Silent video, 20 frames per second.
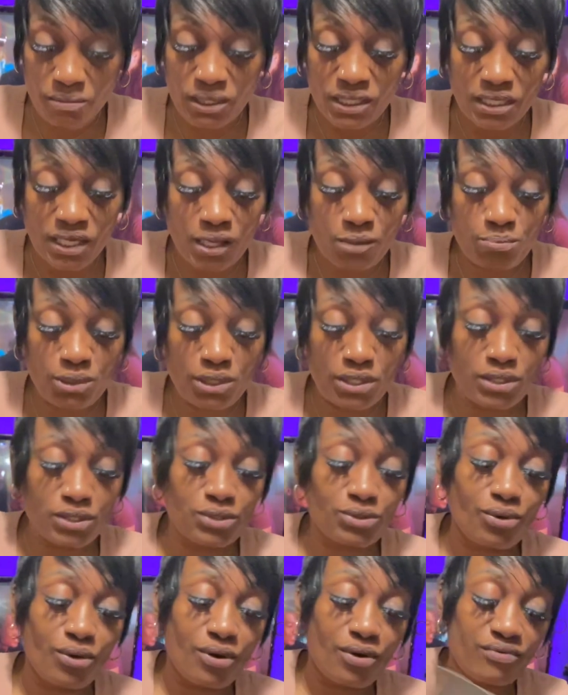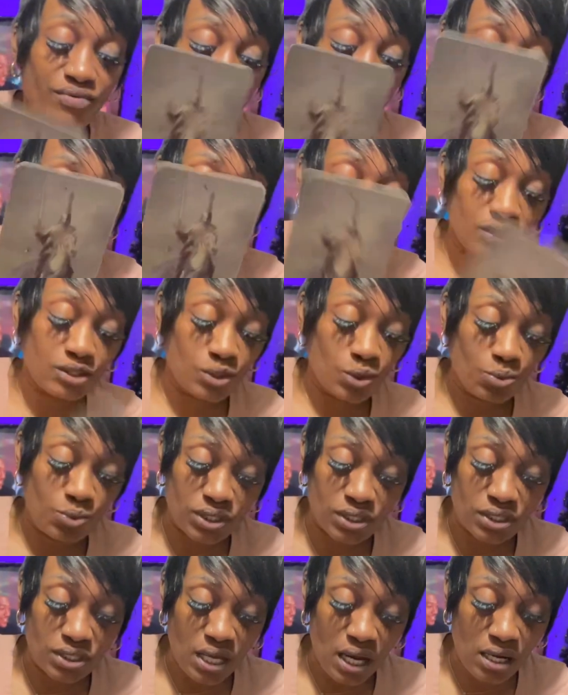And they pissed off because
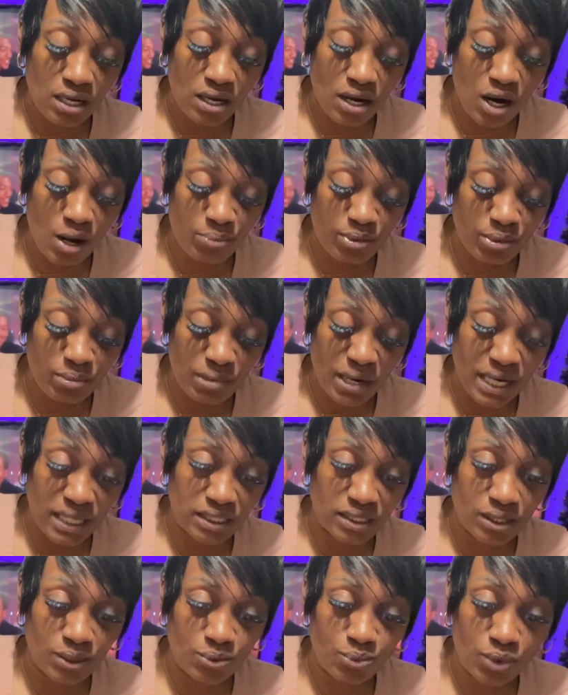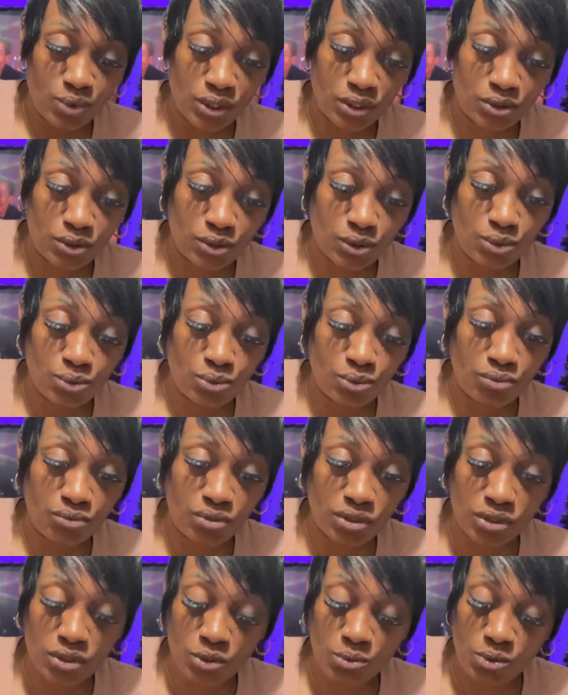someone's not compromising. One, two, three.
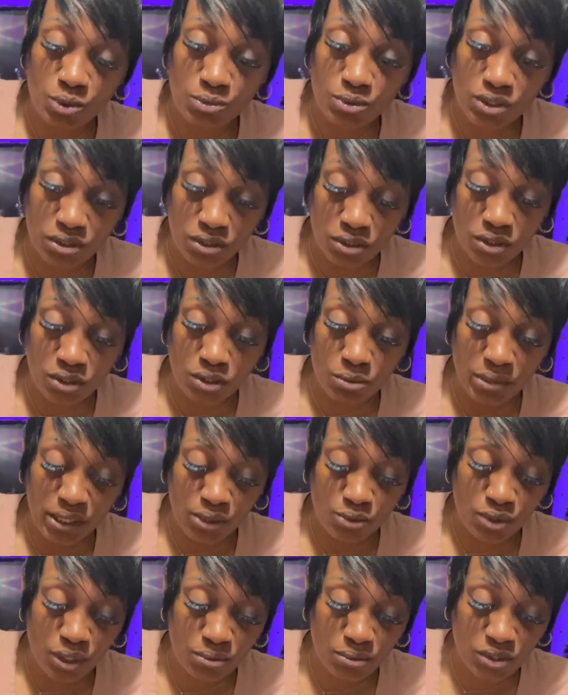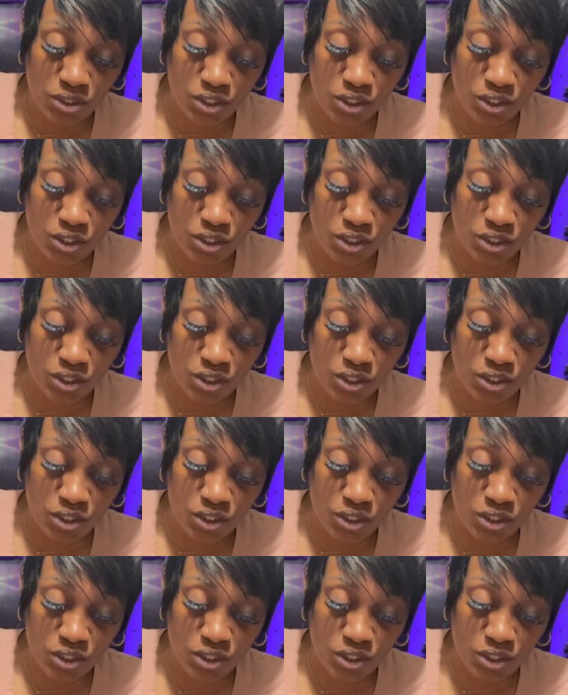Someone was, this is somebody who they was